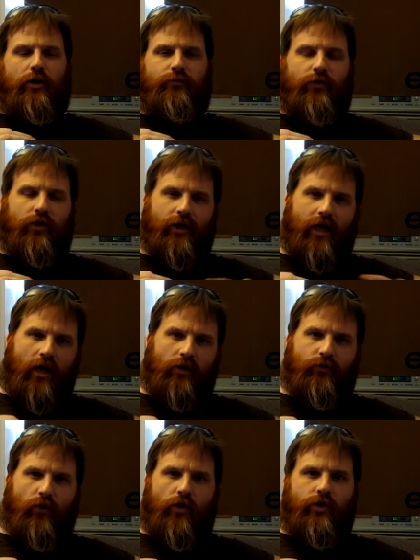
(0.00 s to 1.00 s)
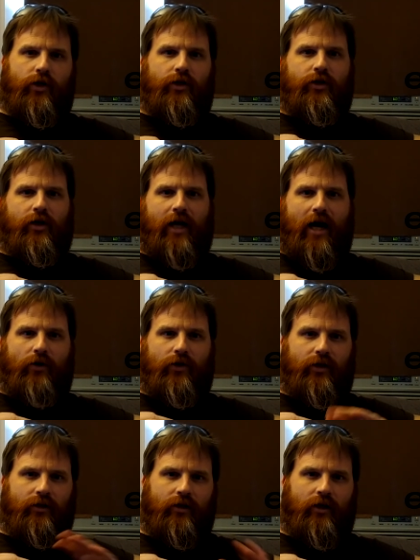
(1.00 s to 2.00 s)
But if you're in California and they're
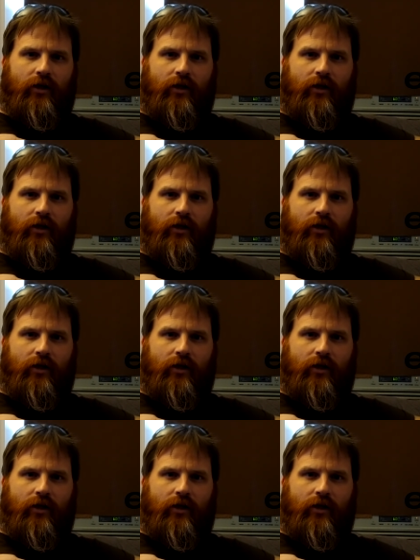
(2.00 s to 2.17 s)
counting,